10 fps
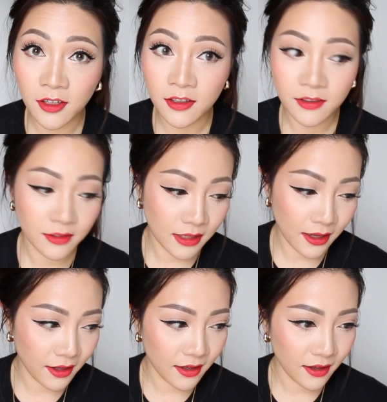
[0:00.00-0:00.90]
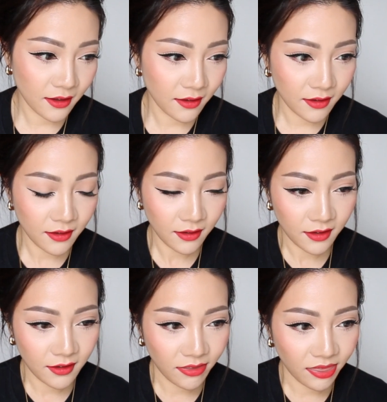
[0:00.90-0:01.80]
know. Like,
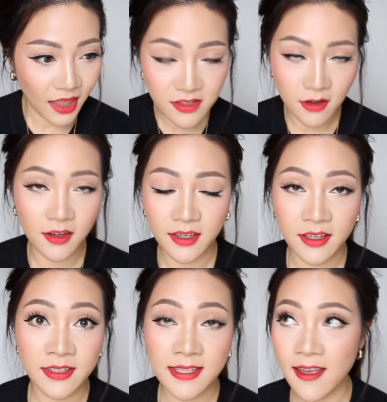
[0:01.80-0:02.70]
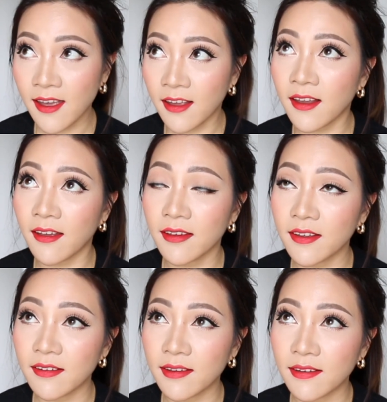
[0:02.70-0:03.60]
that's all I can say. Like,
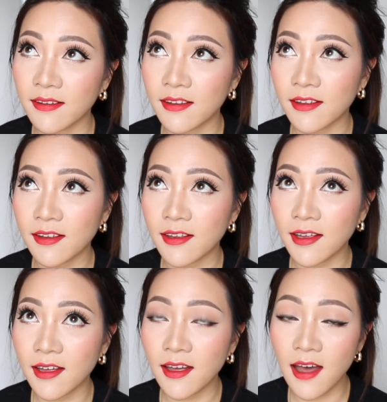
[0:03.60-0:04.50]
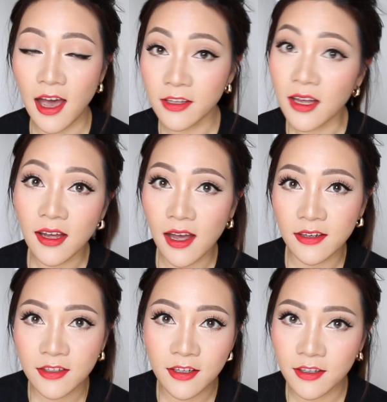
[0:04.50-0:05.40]
I
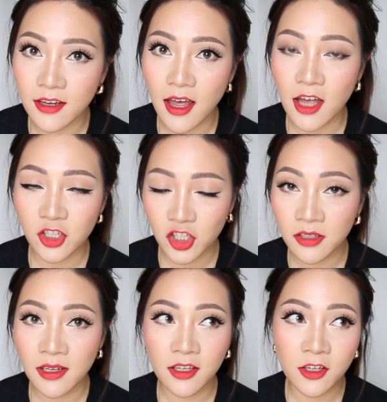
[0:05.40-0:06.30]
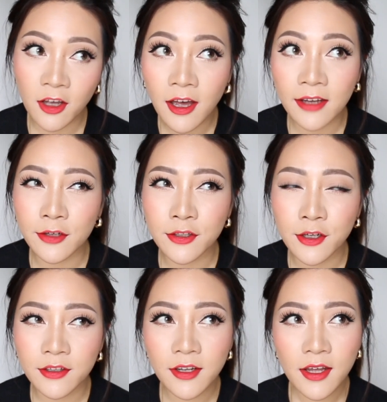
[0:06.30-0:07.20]
don't actually know, and I
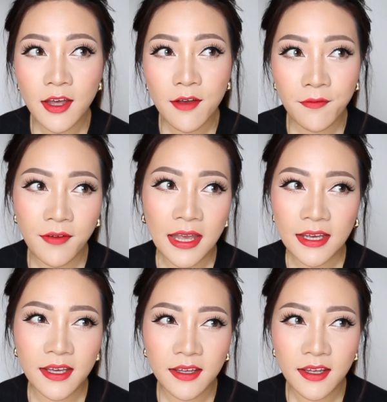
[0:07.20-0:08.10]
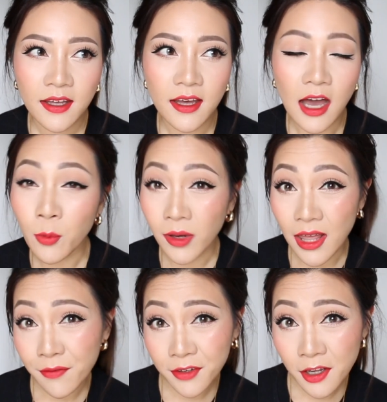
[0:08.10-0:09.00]
don't think I will
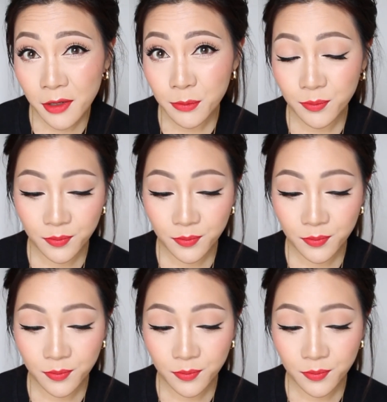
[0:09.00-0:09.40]
ever know.